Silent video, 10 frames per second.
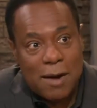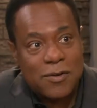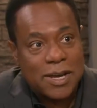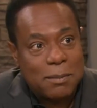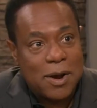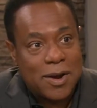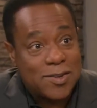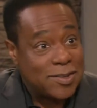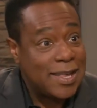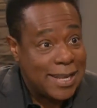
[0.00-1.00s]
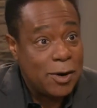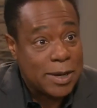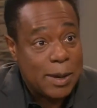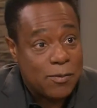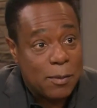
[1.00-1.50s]
from African Americans, and that
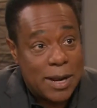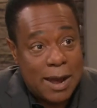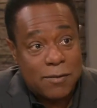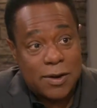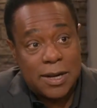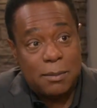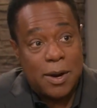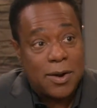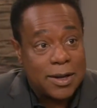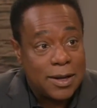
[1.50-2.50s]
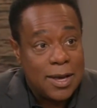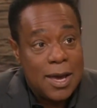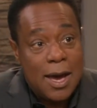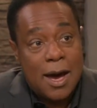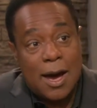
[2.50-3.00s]
letter came from an African American.
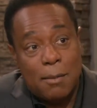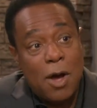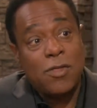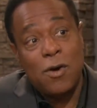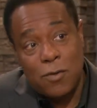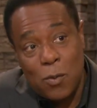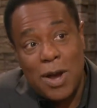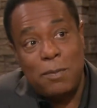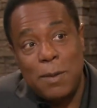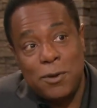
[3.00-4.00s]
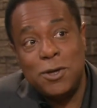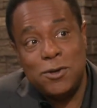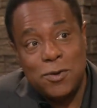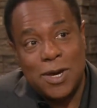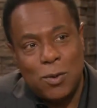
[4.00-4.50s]
Um, although from white people, you
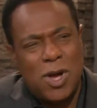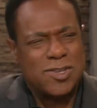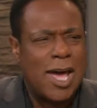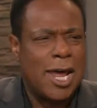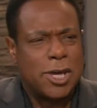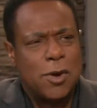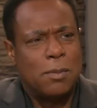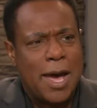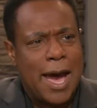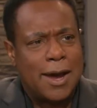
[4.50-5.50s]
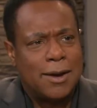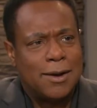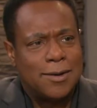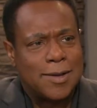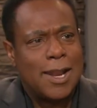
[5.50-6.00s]
do get, well, it's not like you're black.
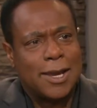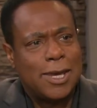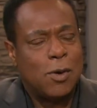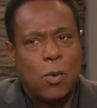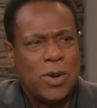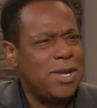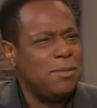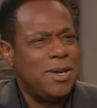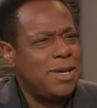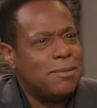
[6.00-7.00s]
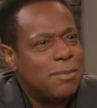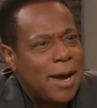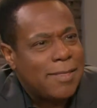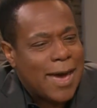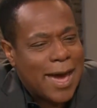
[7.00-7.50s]
It's not like, you know, what do you mean
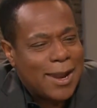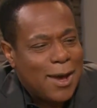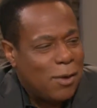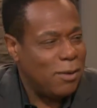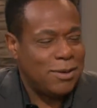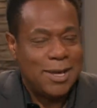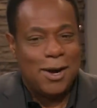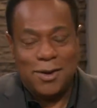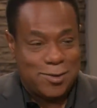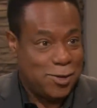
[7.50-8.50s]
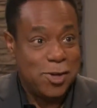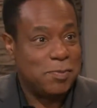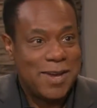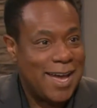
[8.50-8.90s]
by that? Well, you know, excuse